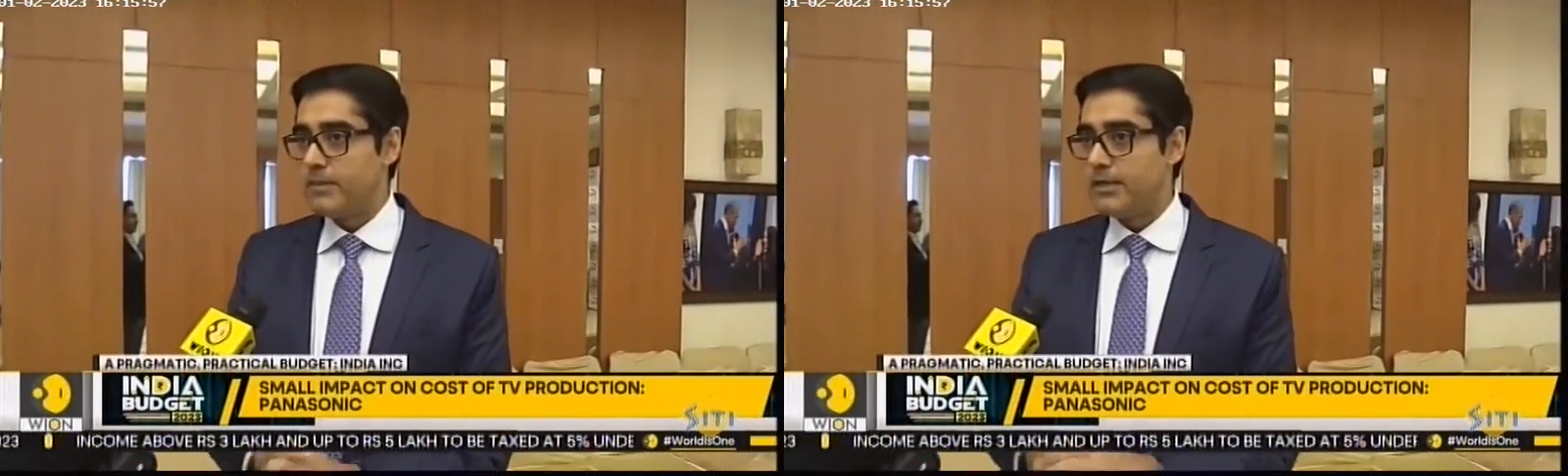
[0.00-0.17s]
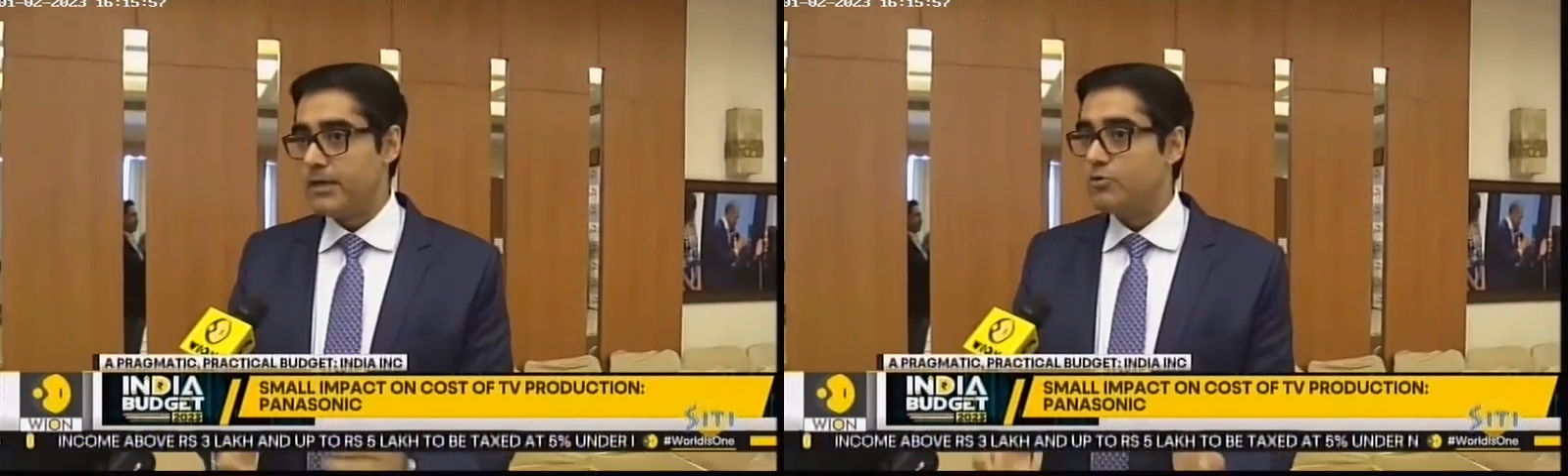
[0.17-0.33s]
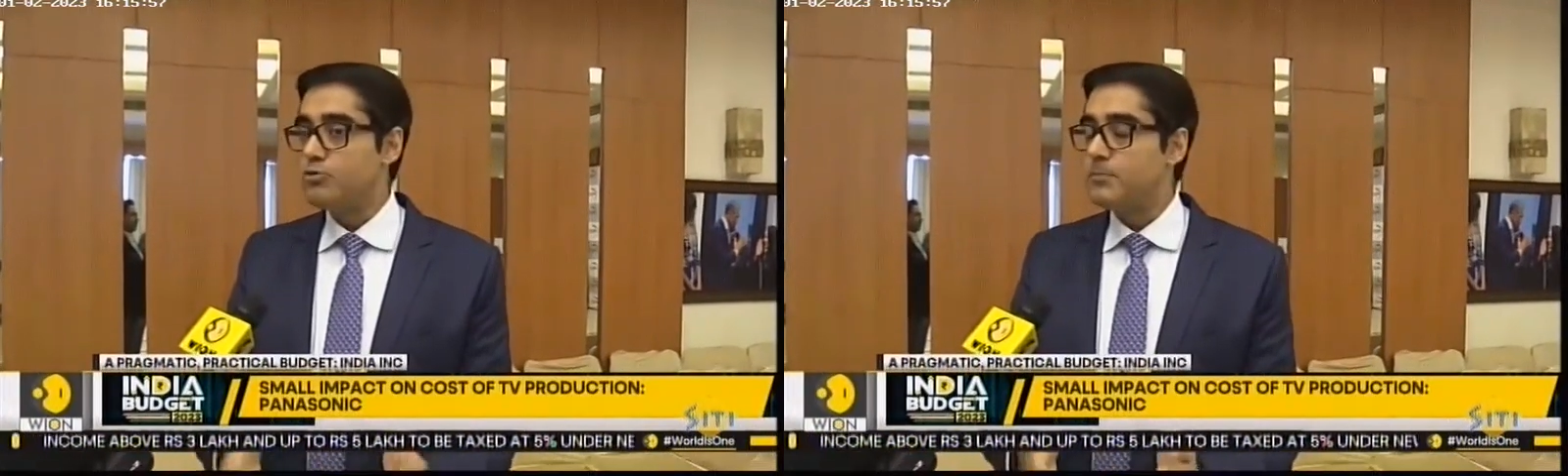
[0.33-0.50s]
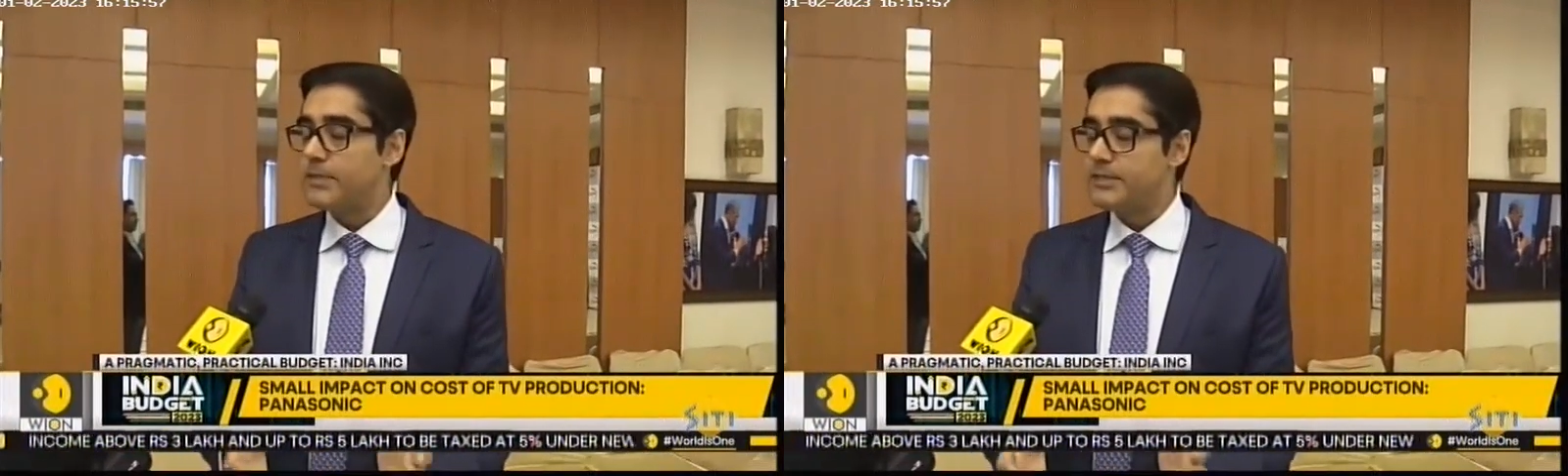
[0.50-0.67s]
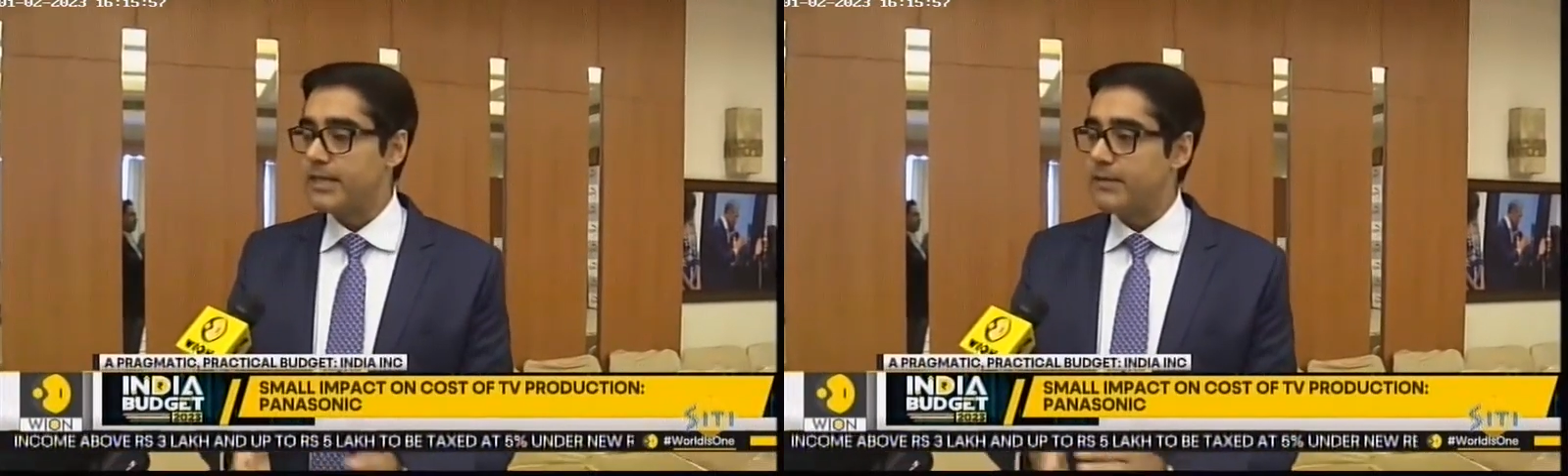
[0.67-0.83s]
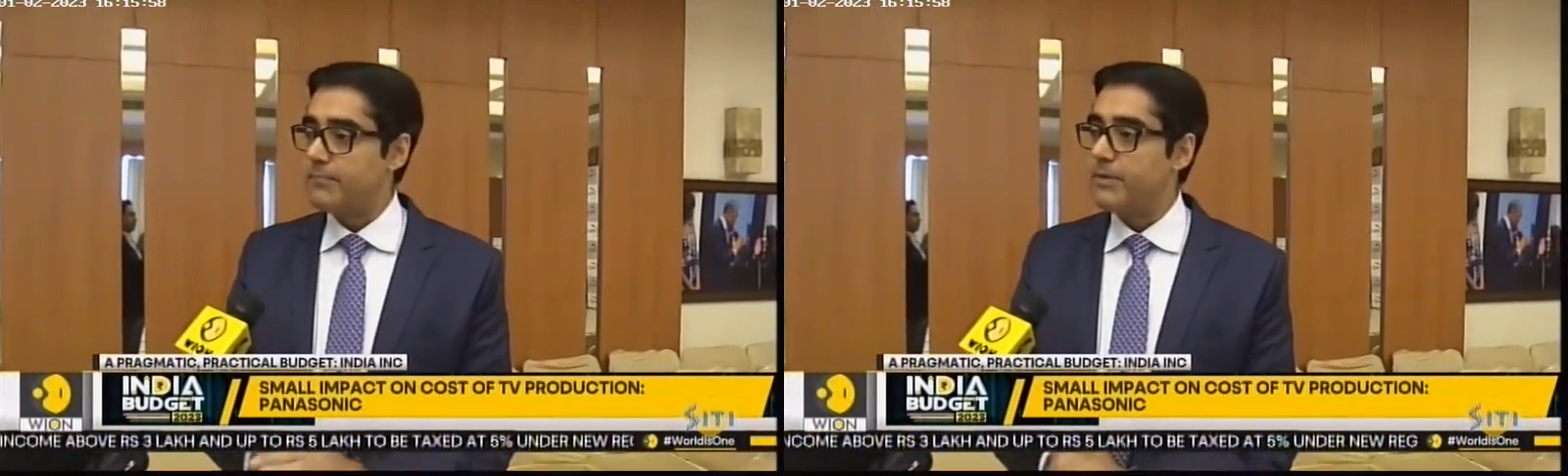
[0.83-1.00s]
the
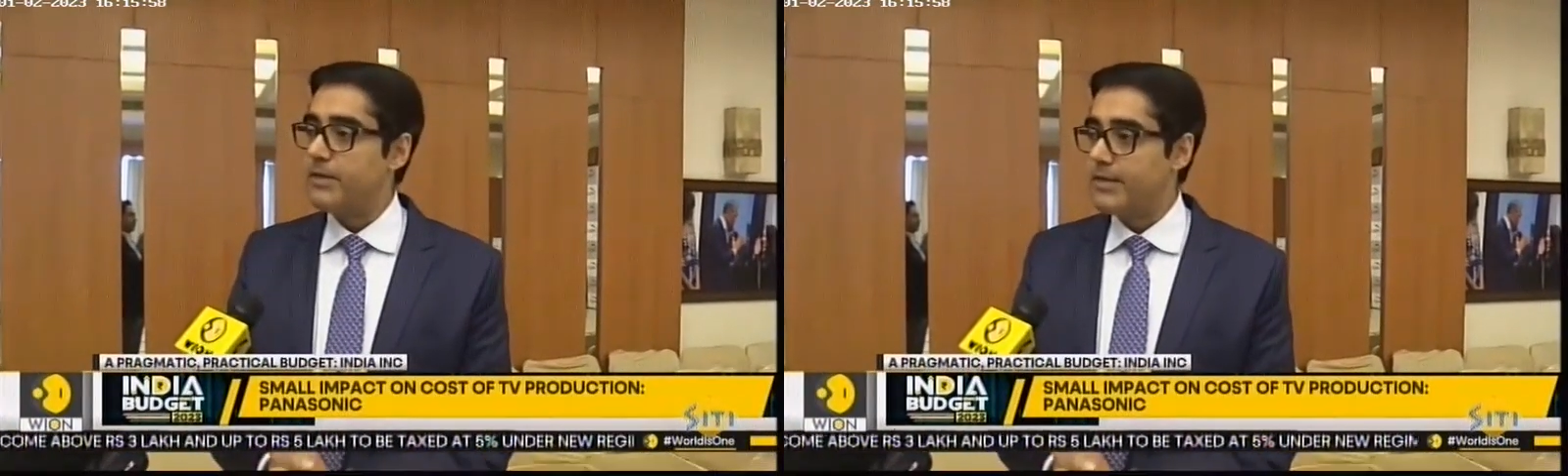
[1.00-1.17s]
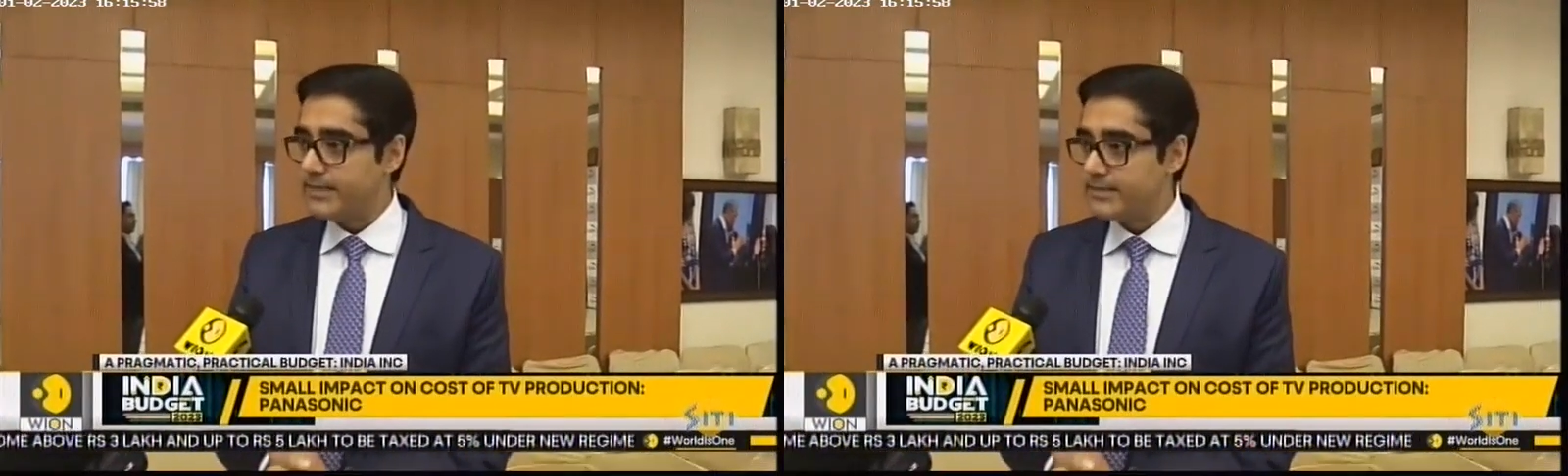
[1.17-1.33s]
announcements have been